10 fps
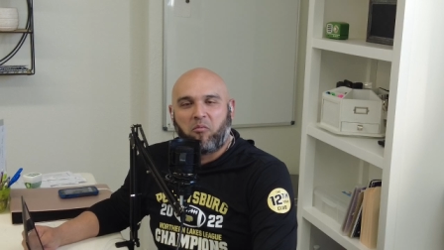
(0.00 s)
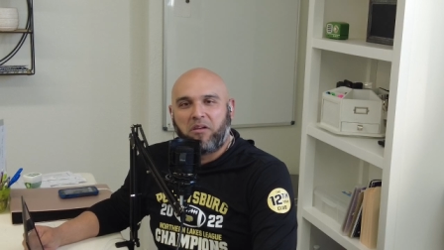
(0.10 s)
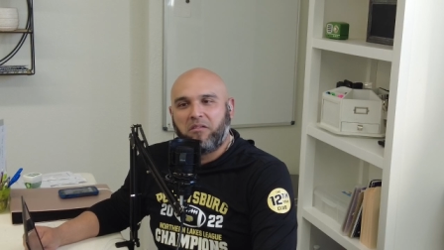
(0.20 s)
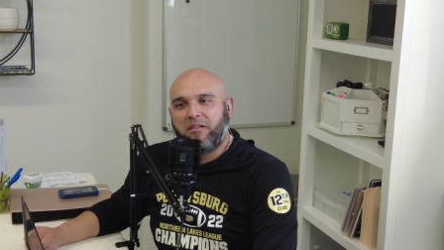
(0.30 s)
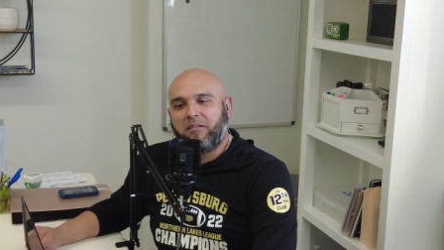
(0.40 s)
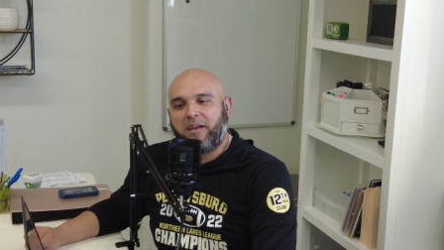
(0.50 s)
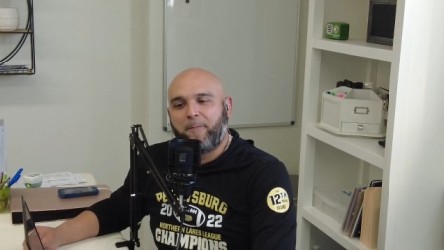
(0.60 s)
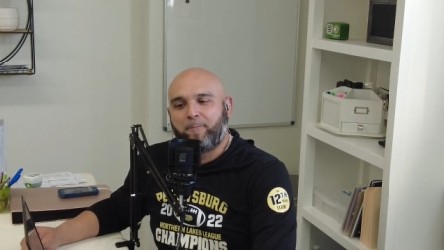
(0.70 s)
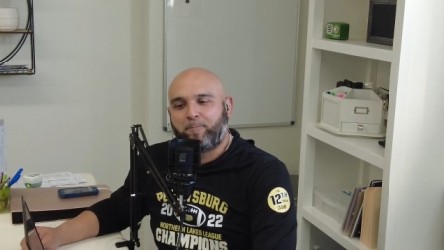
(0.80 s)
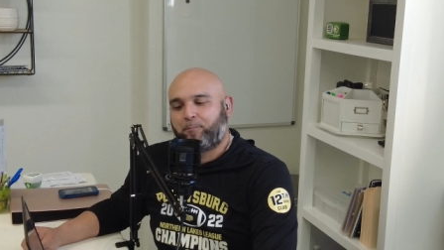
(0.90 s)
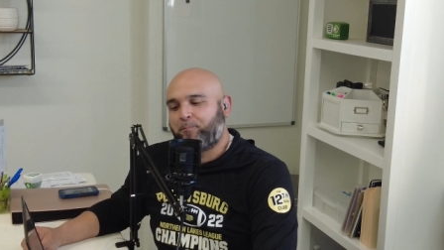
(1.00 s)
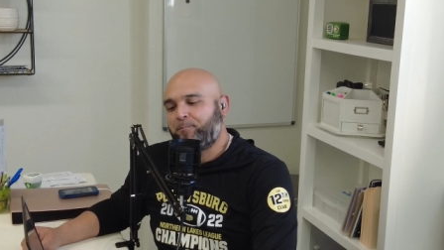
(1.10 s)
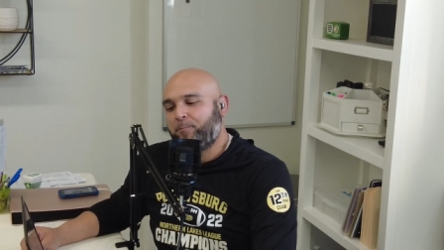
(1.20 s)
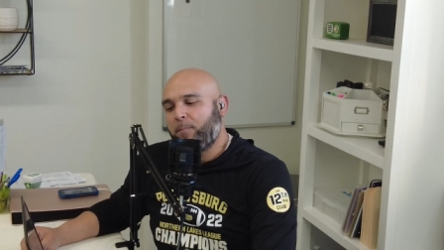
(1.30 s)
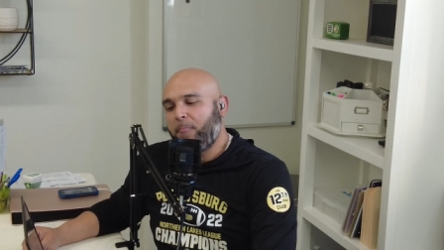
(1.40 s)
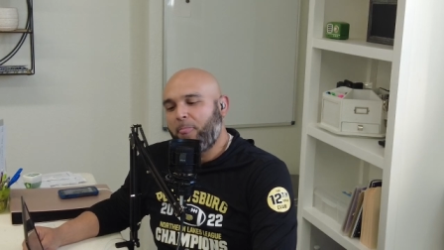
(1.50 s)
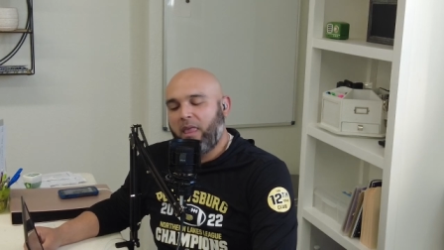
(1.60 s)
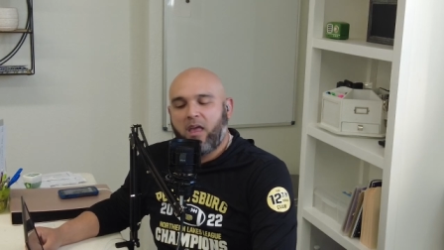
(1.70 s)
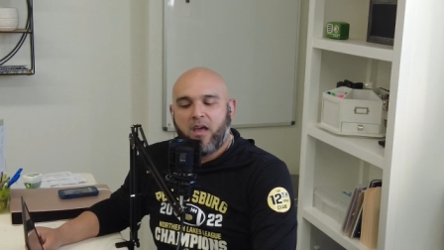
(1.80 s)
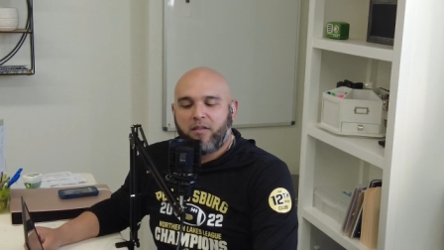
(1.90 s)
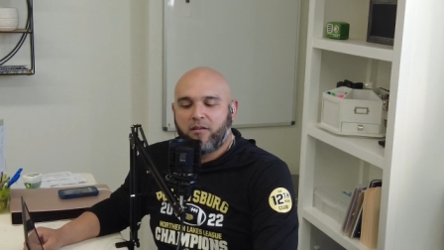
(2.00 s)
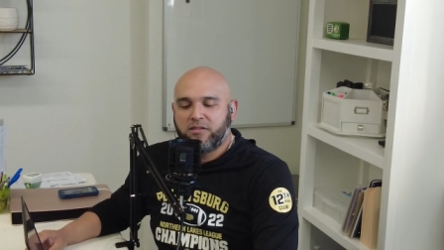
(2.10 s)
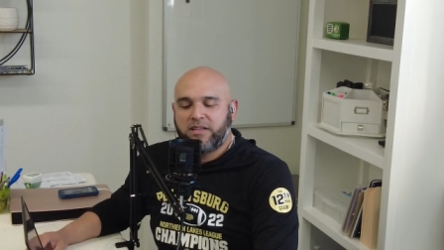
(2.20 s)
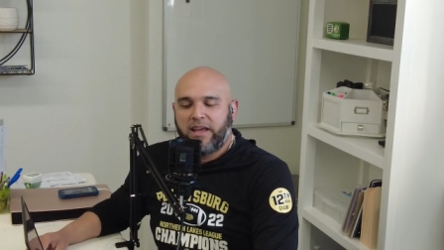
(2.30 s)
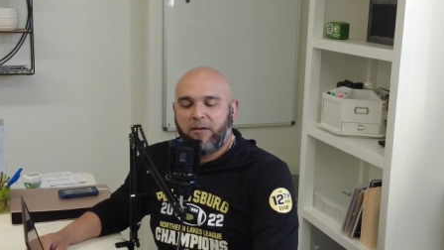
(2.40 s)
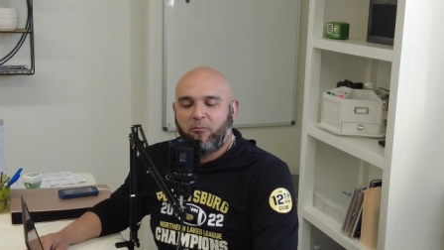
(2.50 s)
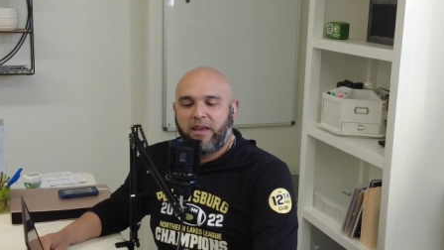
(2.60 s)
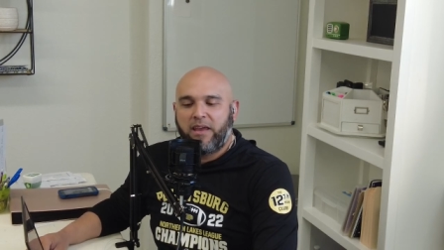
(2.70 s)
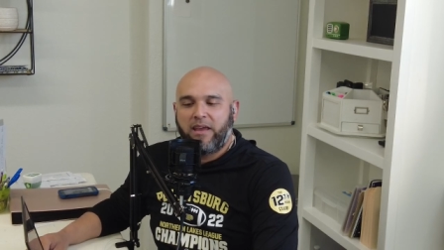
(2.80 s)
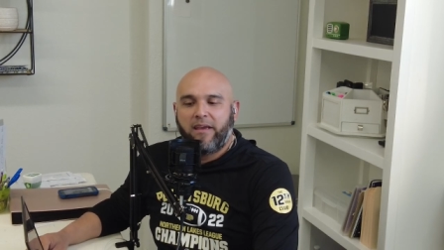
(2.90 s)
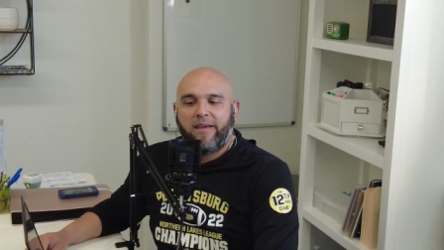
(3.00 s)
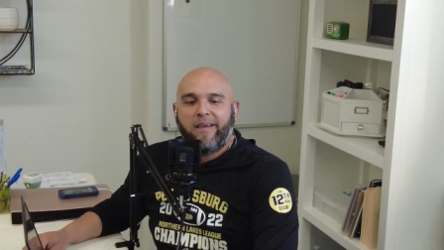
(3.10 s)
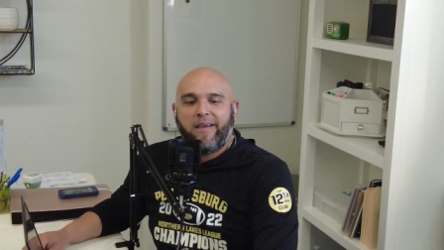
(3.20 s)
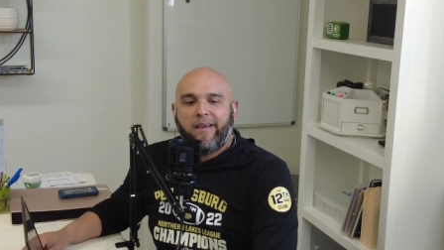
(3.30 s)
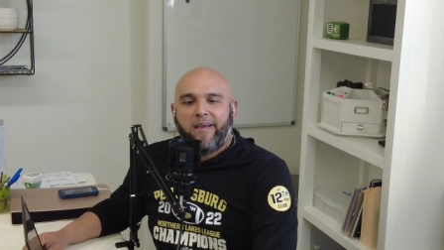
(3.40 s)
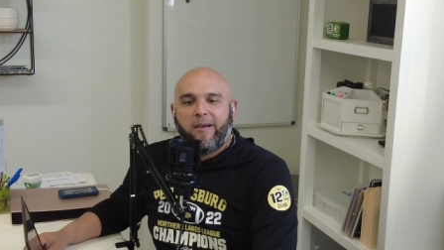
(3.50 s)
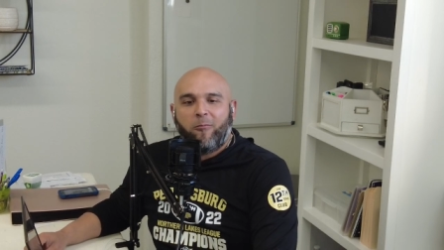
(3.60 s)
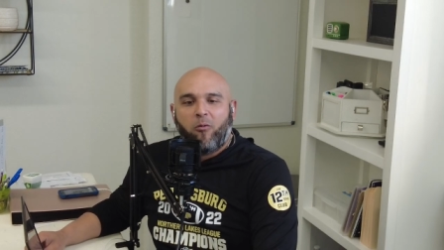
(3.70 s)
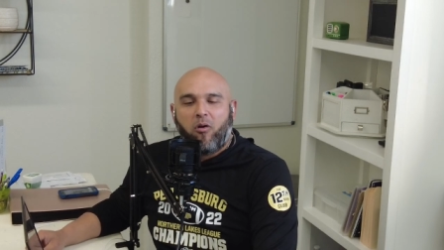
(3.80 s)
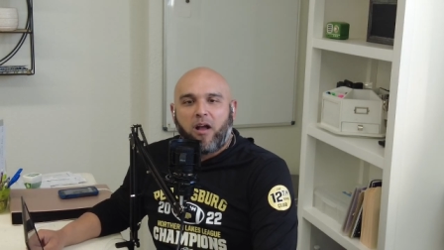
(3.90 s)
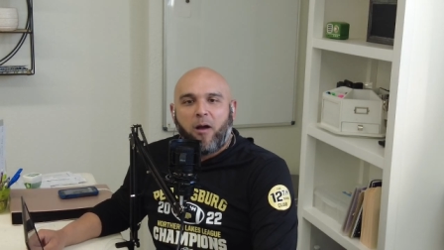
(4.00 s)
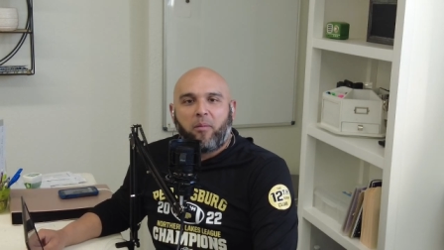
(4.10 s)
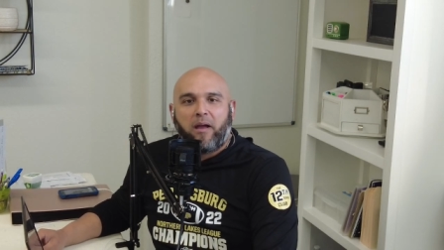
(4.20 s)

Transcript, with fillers: when you're a little kid. Thursday, we woke up.